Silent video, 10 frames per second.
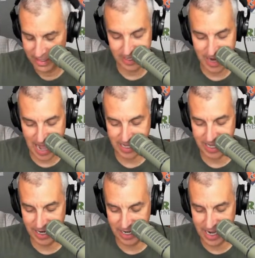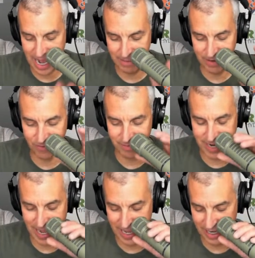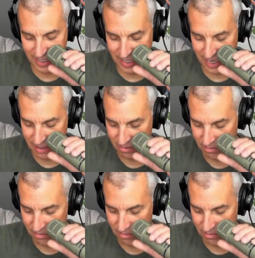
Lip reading: Did not get any comment from Diana on that.